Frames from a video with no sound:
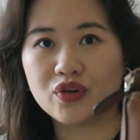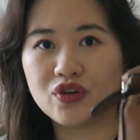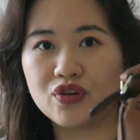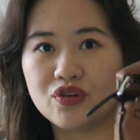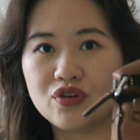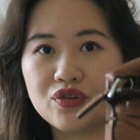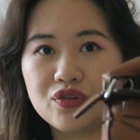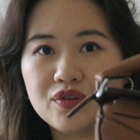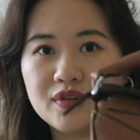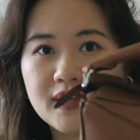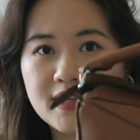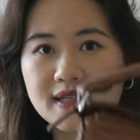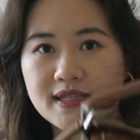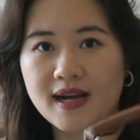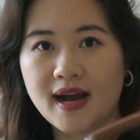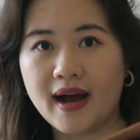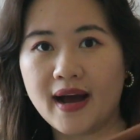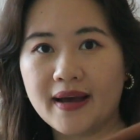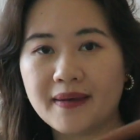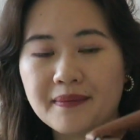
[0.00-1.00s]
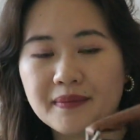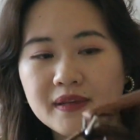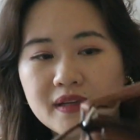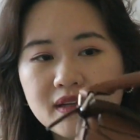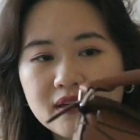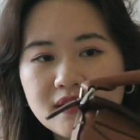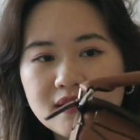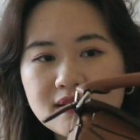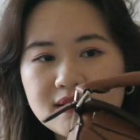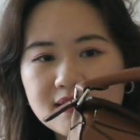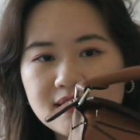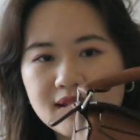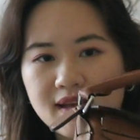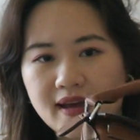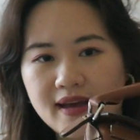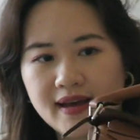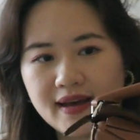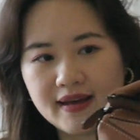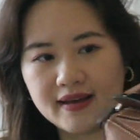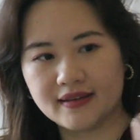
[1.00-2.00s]
cute and timeless
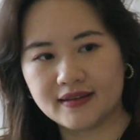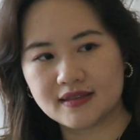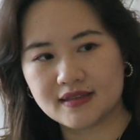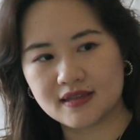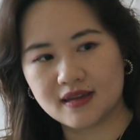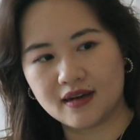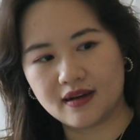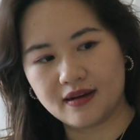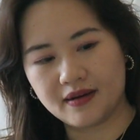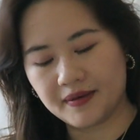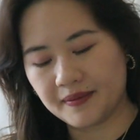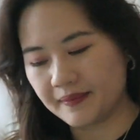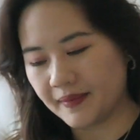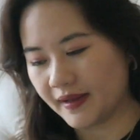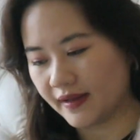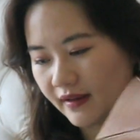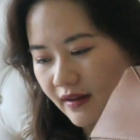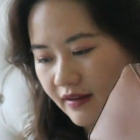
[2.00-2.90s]
and um, i